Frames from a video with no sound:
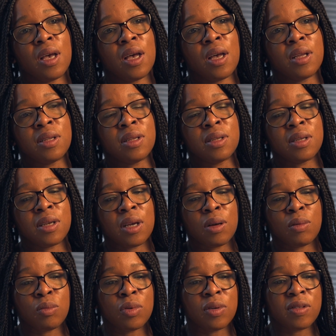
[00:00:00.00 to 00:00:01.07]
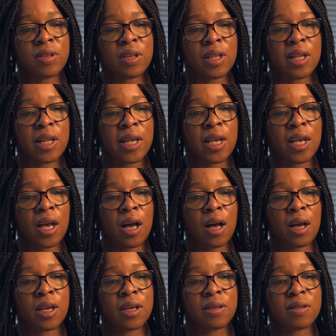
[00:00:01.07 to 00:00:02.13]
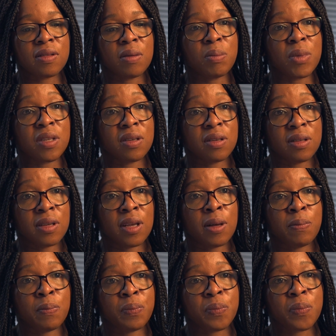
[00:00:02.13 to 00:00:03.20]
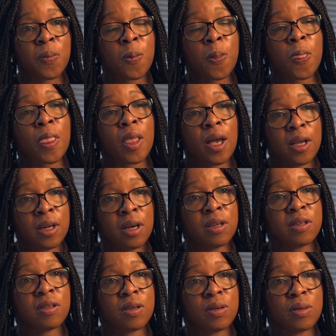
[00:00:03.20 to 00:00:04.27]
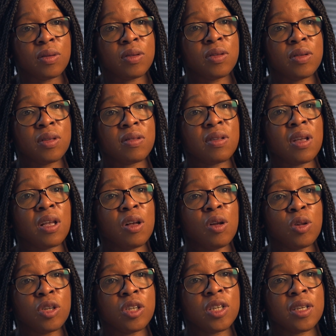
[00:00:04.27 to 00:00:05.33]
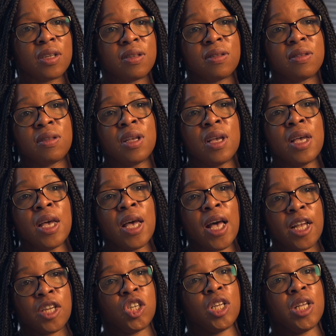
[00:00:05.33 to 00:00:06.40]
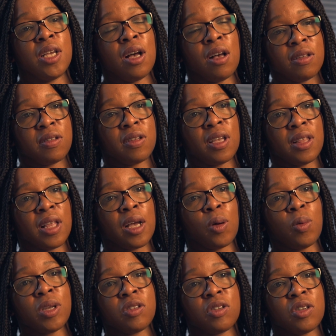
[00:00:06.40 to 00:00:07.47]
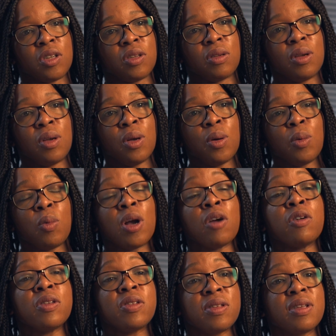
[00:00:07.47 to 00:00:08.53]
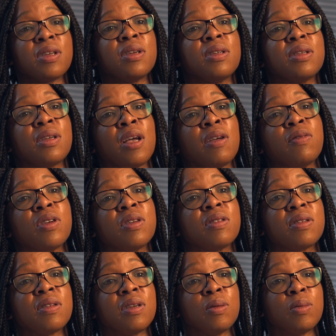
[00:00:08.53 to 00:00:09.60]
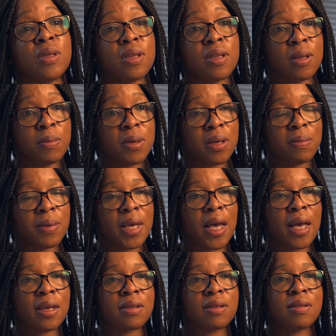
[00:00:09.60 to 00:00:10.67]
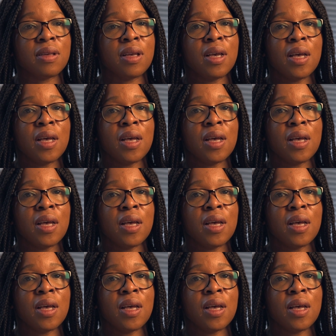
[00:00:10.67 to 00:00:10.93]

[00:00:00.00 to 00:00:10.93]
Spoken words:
And recently I submitted an article to the Psychologist actually asking that question, where is the diversity within the BPS?